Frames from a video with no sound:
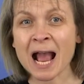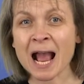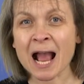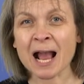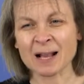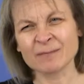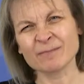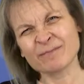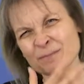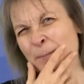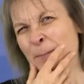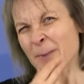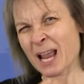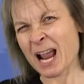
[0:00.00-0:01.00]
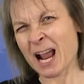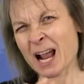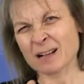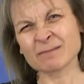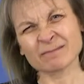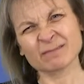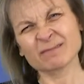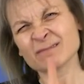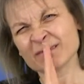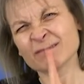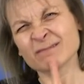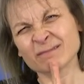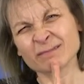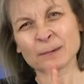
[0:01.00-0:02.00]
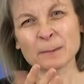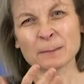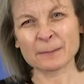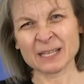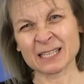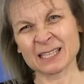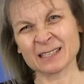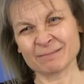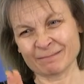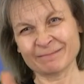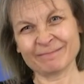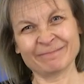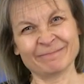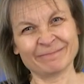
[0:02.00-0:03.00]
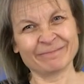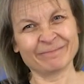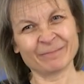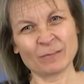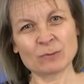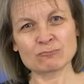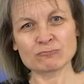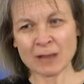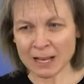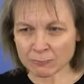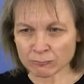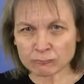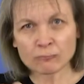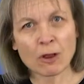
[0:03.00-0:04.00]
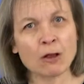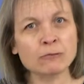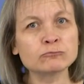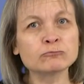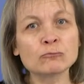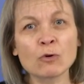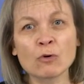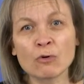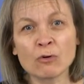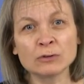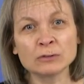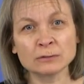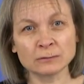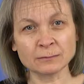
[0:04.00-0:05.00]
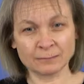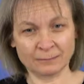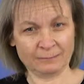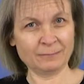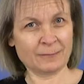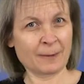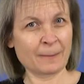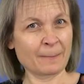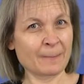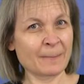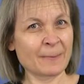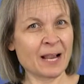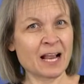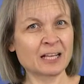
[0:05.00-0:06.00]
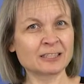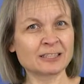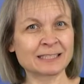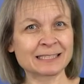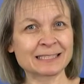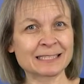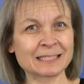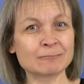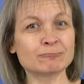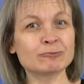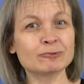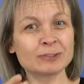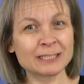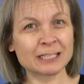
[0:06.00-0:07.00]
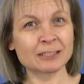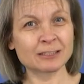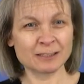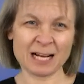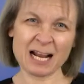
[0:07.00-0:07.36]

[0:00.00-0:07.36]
We made the changes after a man very sadly died trying to cross the road around Battersea Bridge in early 2021.